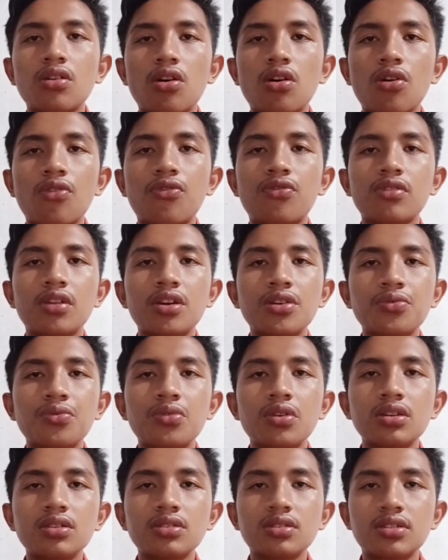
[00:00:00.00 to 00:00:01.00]
of
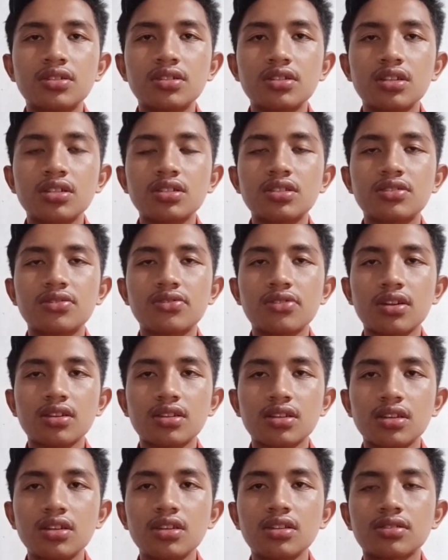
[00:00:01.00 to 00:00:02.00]
language learning
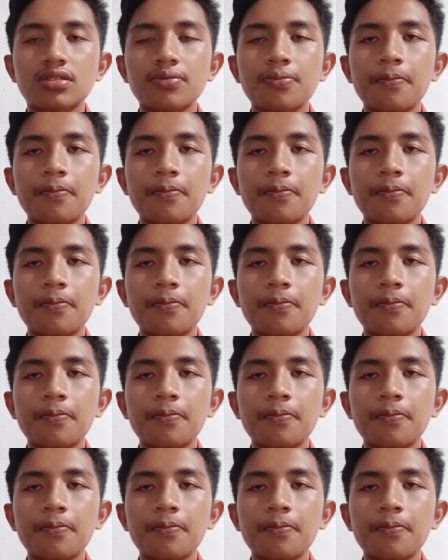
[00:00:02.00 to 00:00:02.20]
strategies.